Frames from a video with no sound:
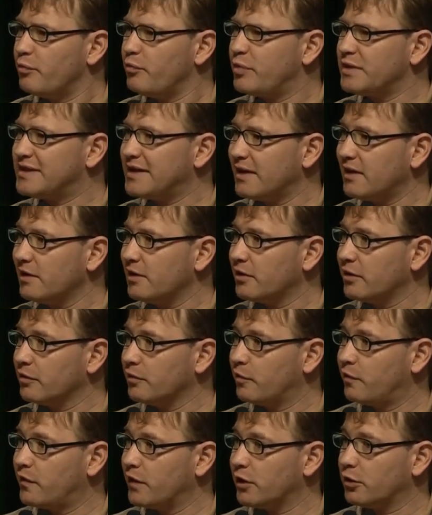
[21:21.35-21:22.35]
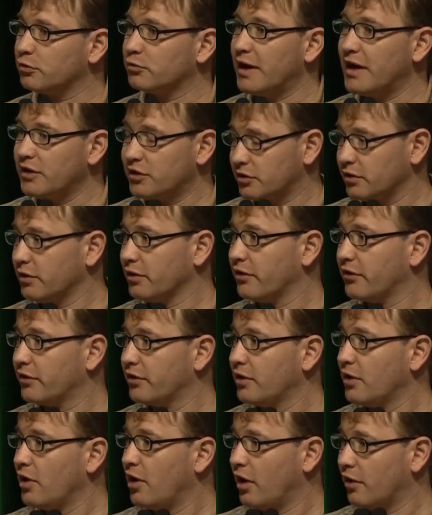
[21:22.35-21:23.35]
particular
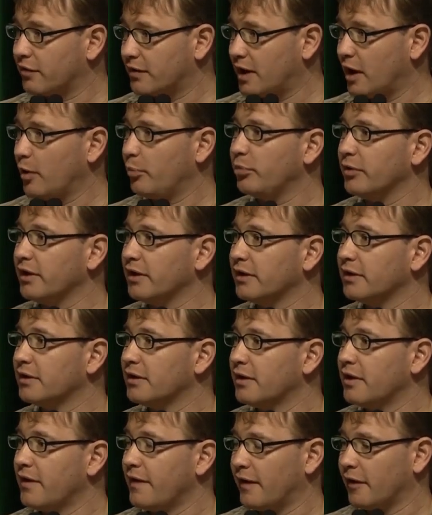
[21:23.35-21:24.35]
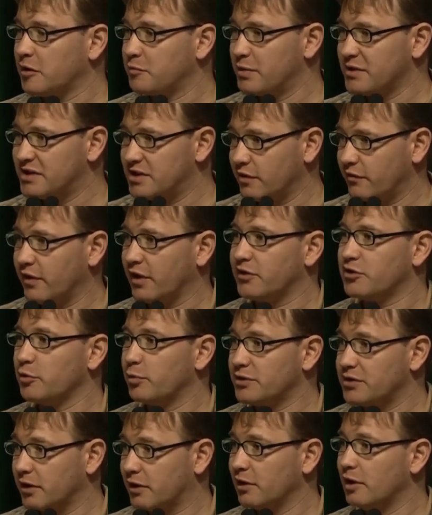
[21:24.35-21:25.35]
configurations of coupling that are specific to
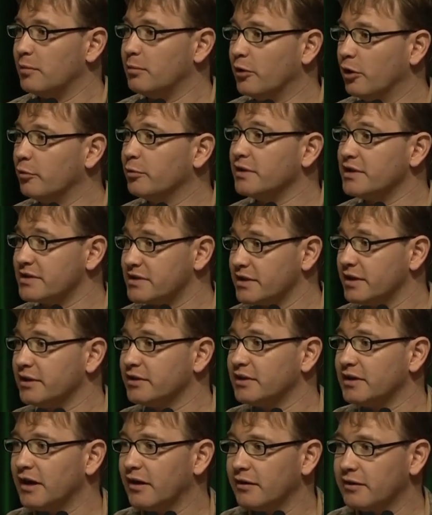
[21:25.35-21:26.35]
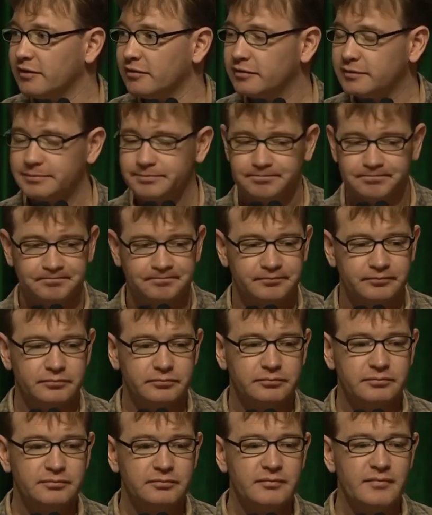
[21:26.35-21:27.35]
particular moments in the narrative.
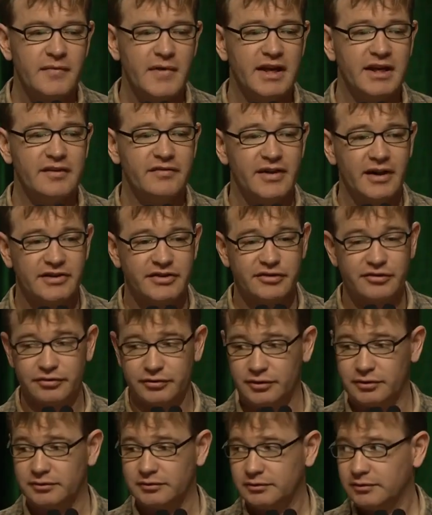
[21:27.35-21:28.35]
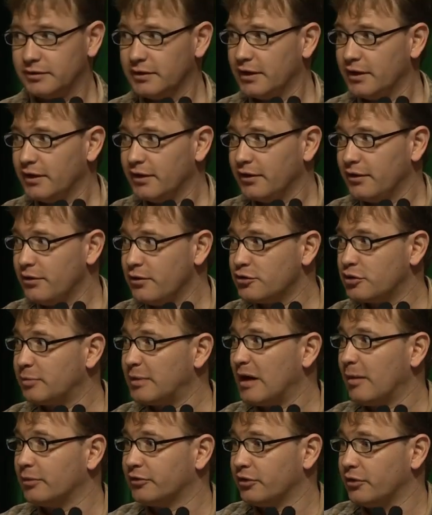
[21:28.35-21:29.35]
And if that's true, you should
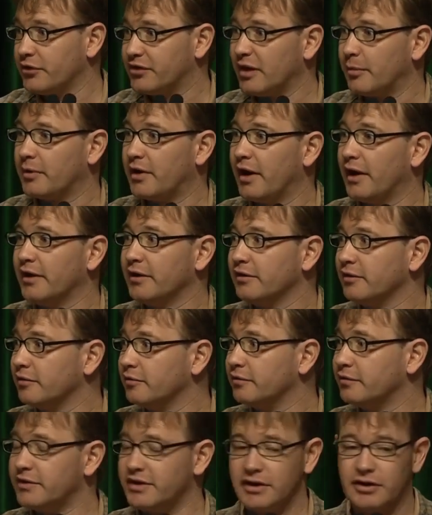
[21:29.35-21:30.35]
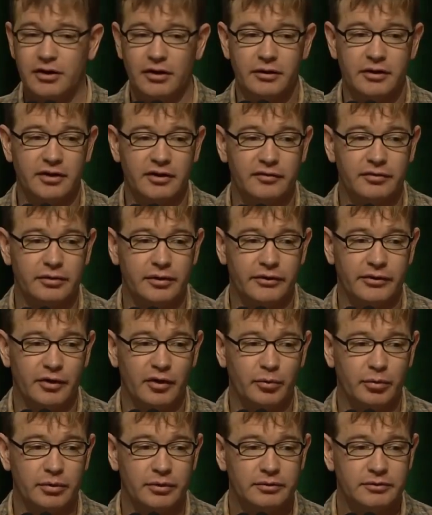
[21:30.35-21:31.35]
be able to do some kind of decoding, for
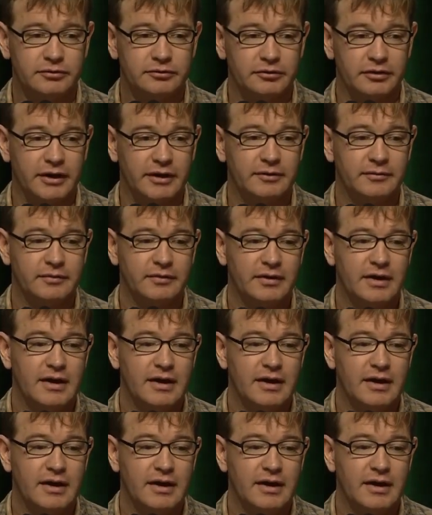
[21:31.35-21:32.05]
example, right?